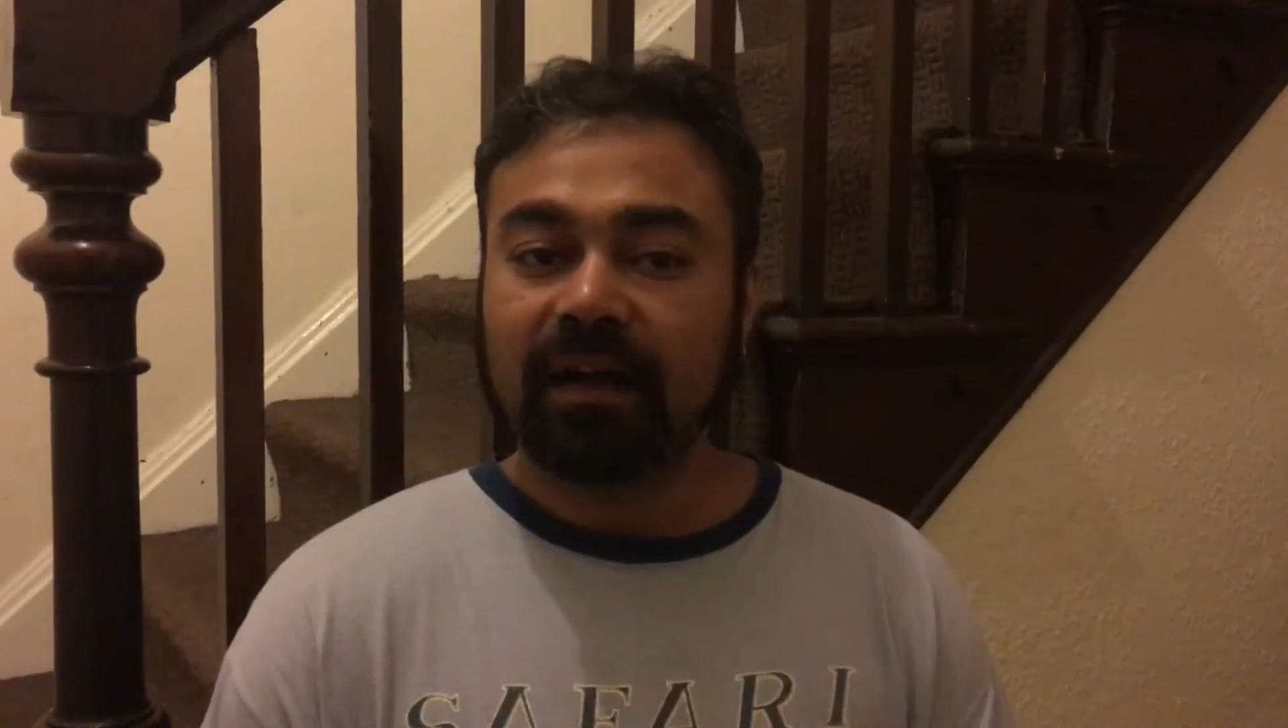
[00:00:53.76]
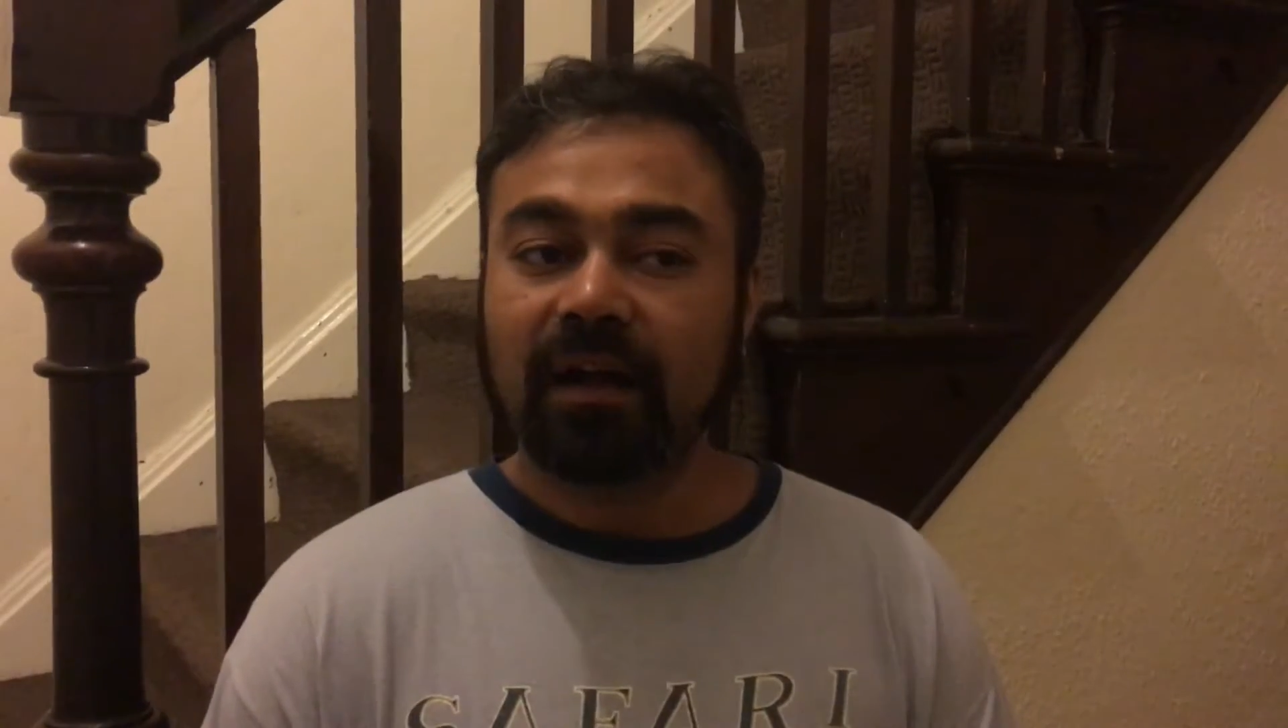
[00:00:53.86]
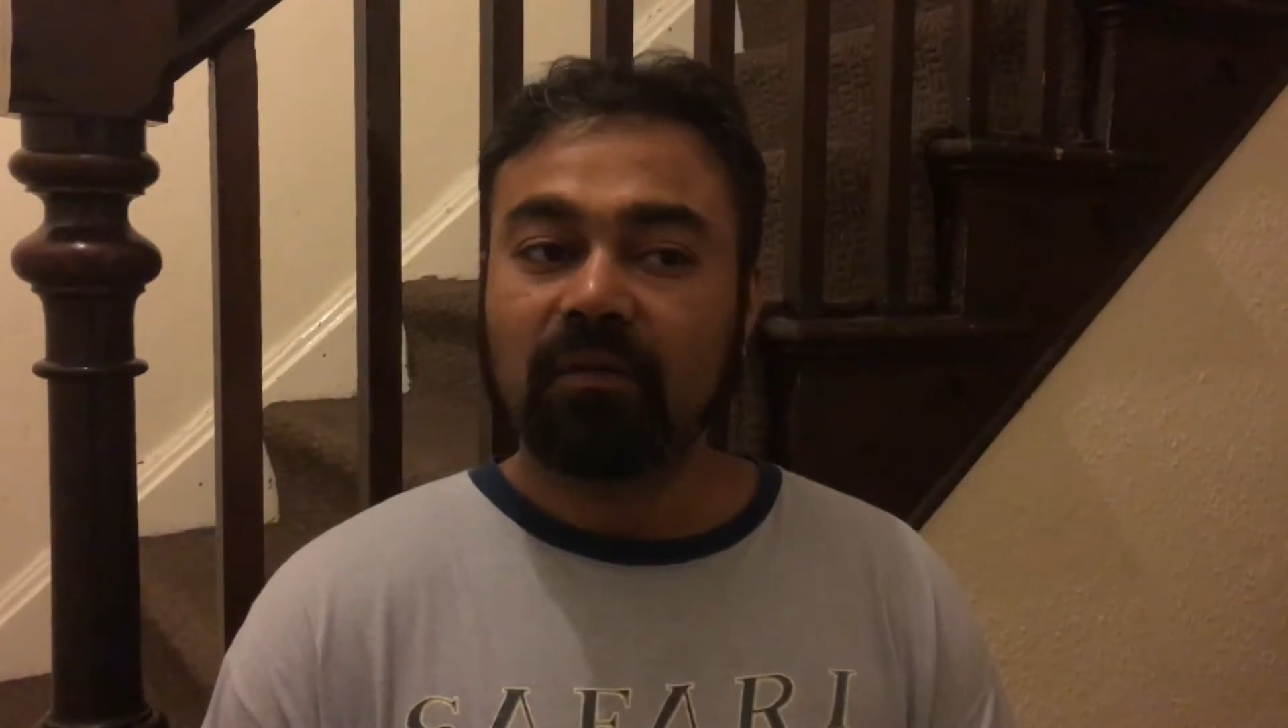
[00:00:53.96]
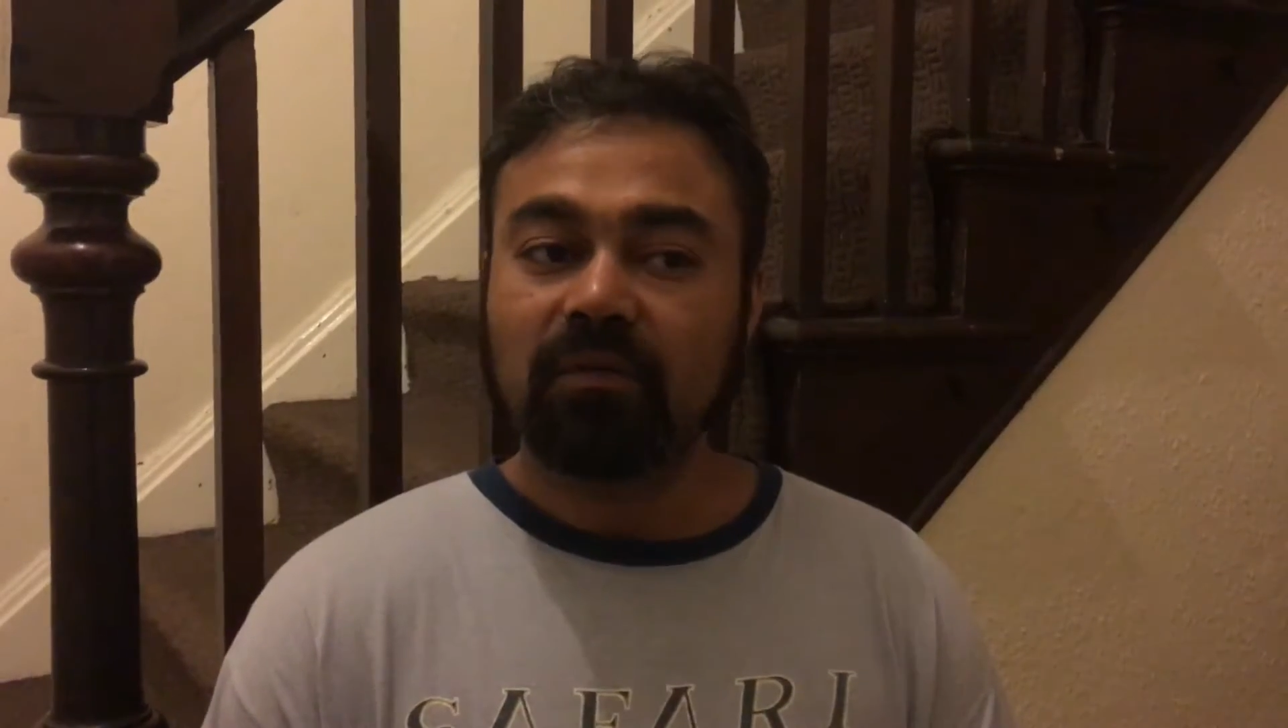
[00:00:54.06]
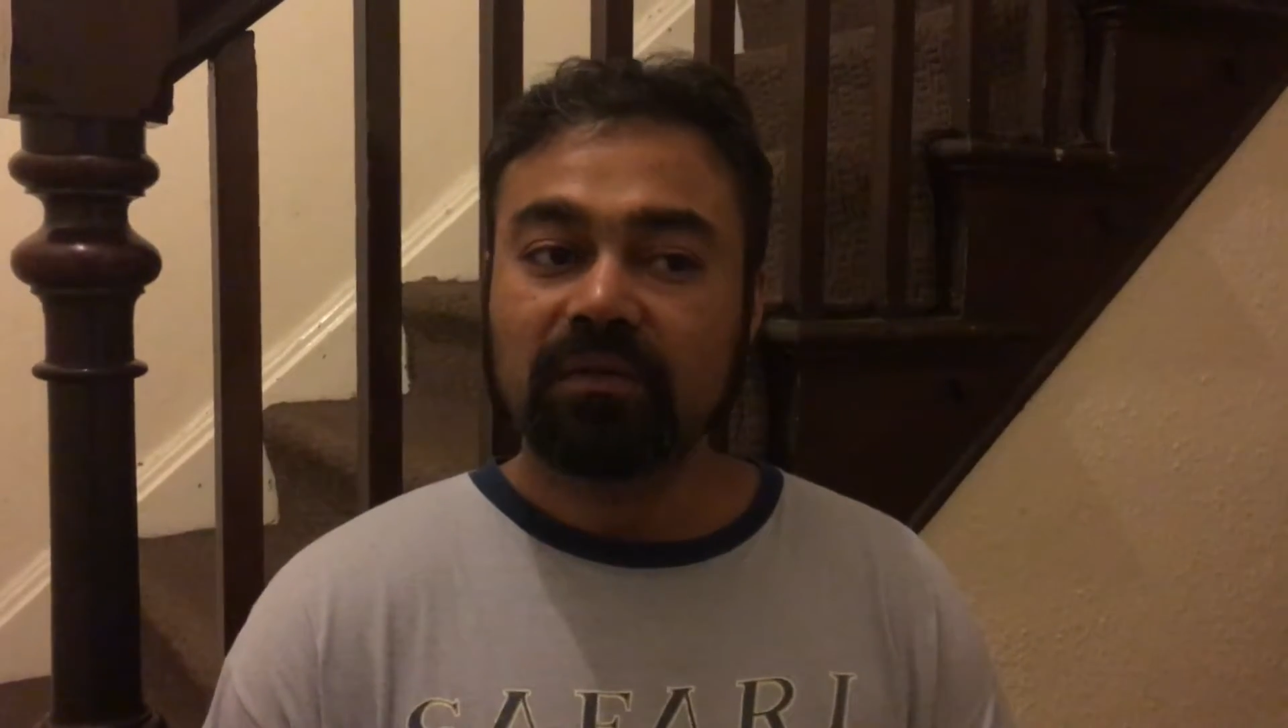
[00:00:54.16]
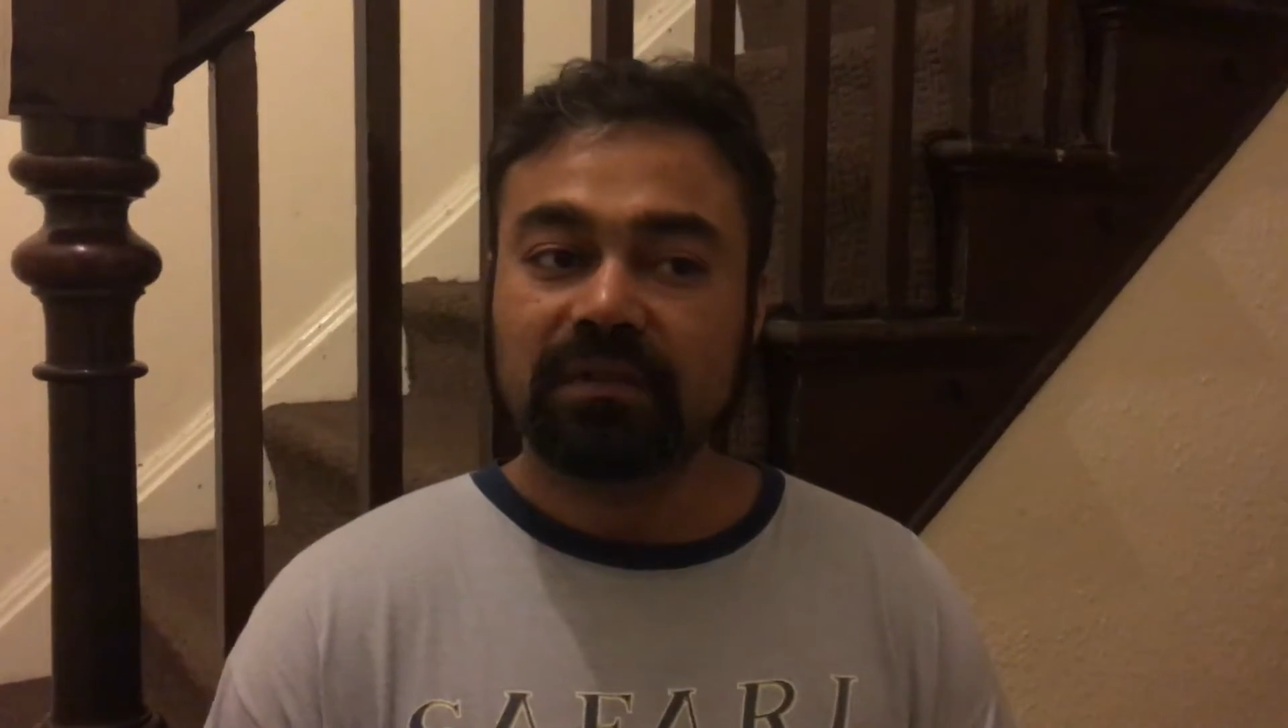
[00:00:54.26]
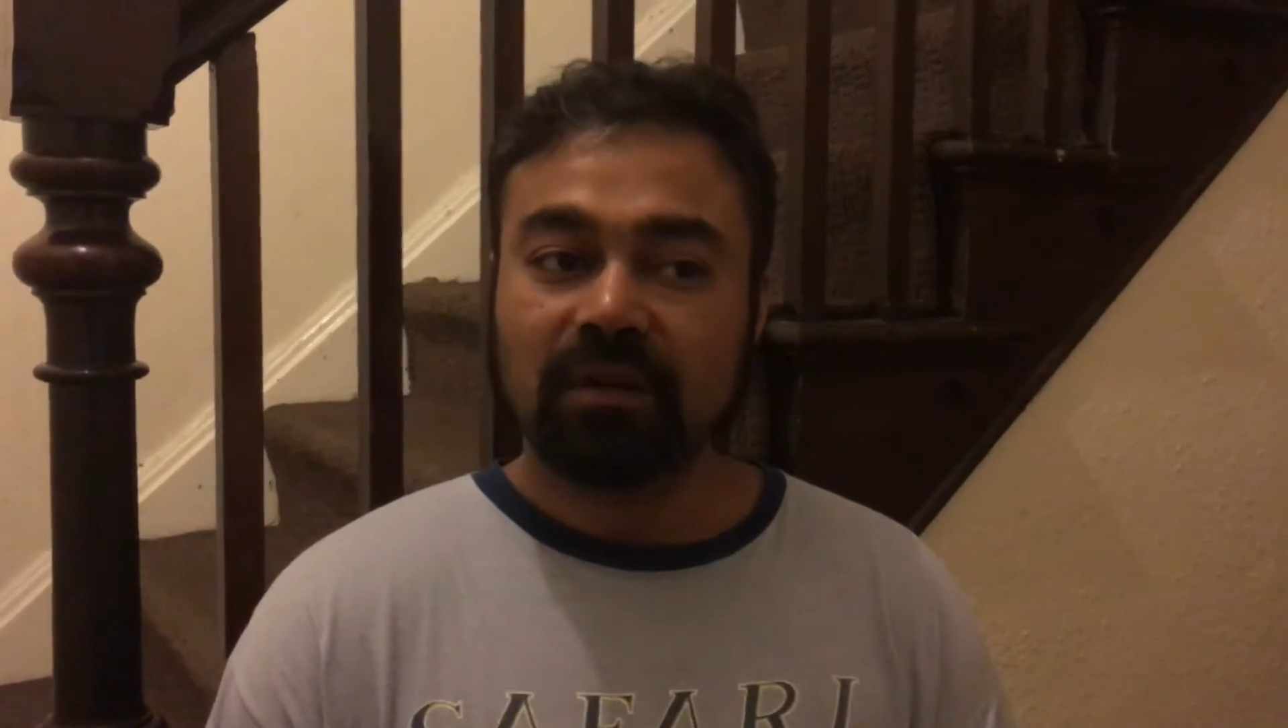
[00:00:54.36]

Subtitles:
I was